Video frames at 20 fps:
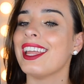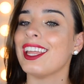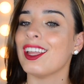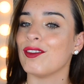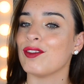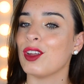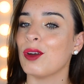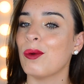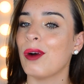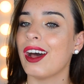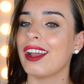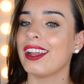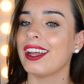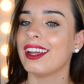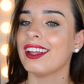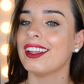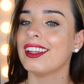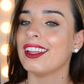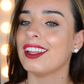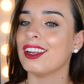if you
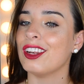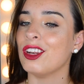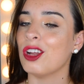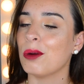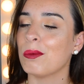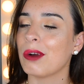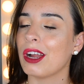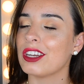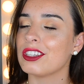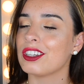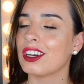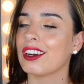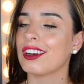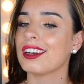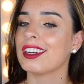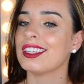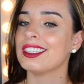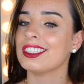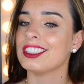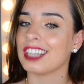wanna. No pressure,
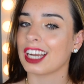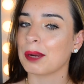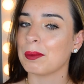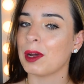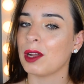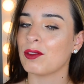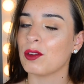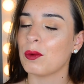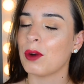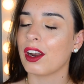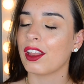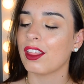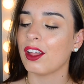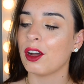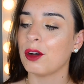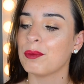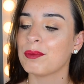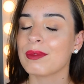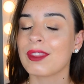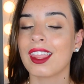check them out if you wanna
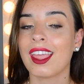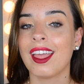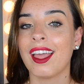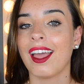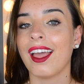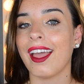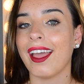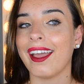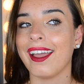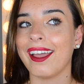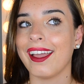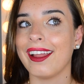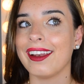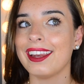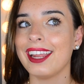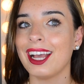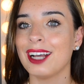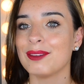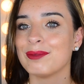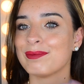though. And
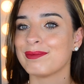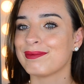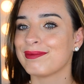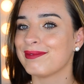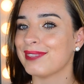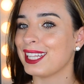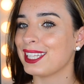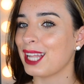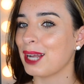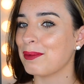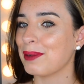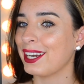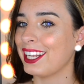yeah, let's hop